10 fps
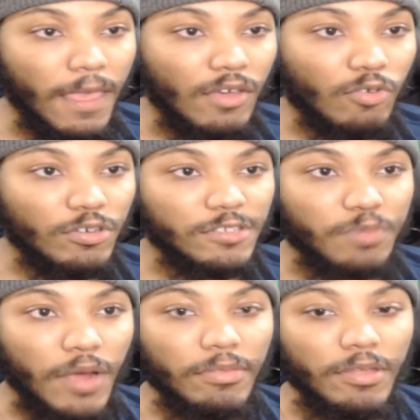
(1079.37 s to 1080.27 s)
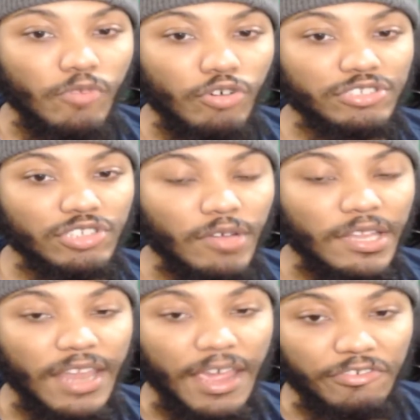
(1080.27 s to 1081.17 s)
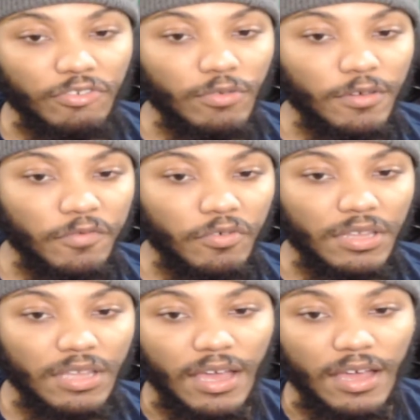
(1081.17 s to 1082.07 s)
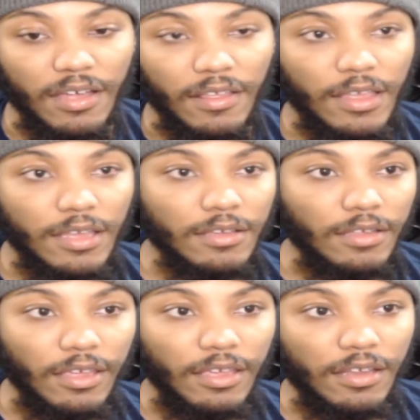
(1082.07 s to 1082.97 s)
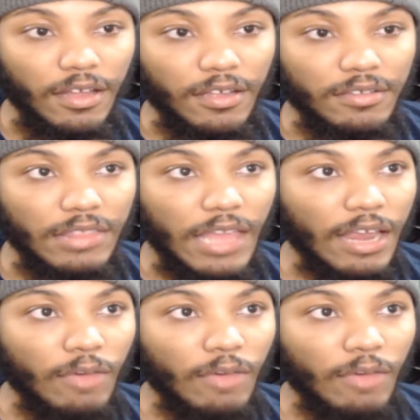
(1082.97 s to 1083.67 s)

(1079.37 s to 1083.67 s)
he's probably more so a natural 140 guy, and not at